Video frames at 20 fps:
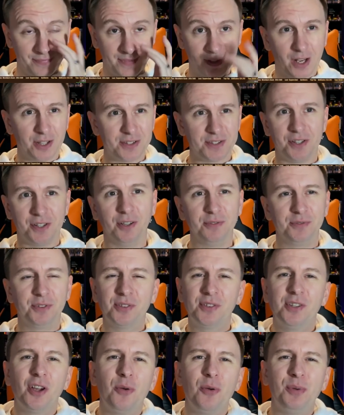I don't know,
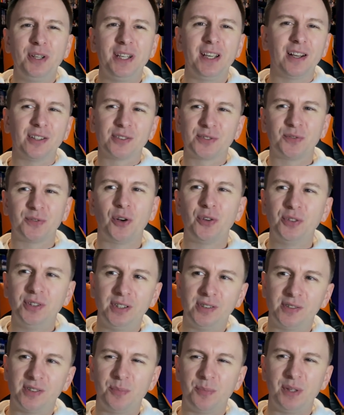does nobody else find
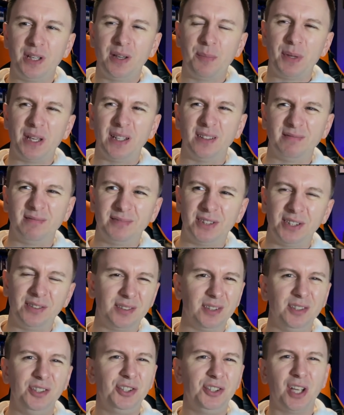this to be a bit
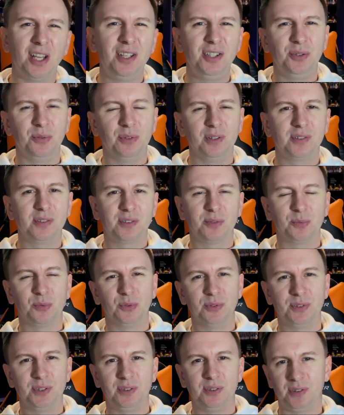disingenuous
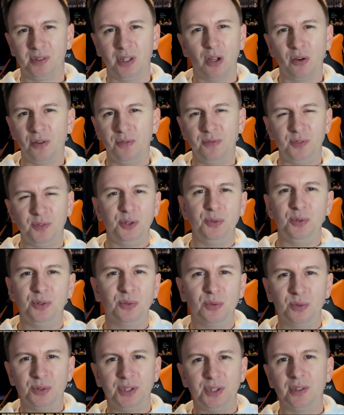towards his live viewing
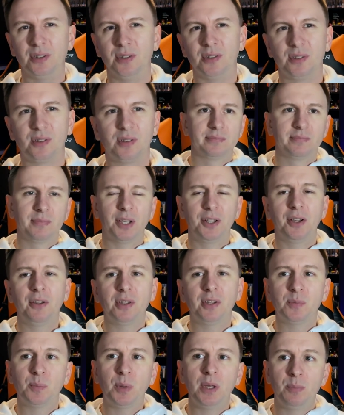audience? I know
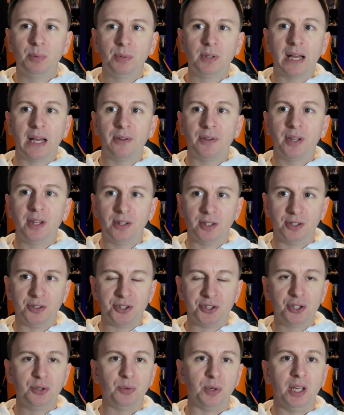there's people out there that
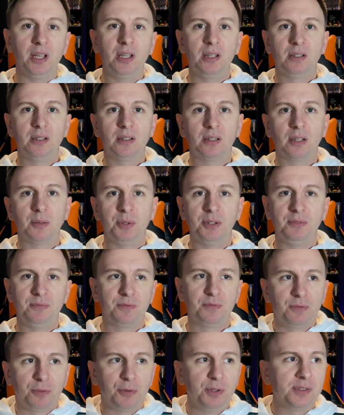do it. I mean,
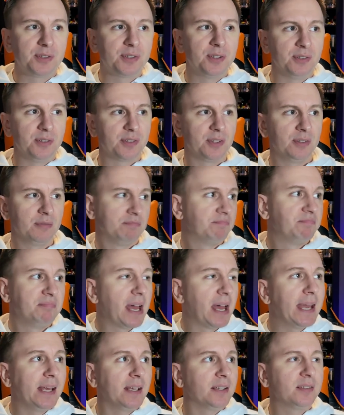for instance, an
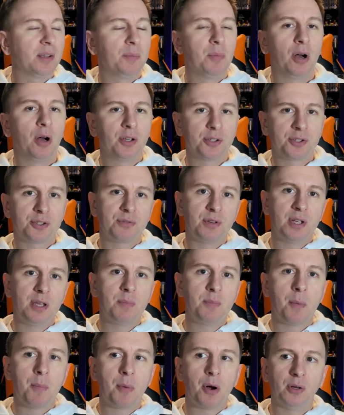ASMR
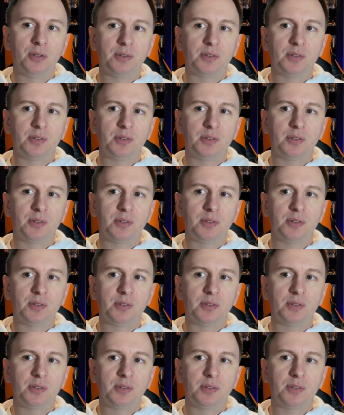streamer might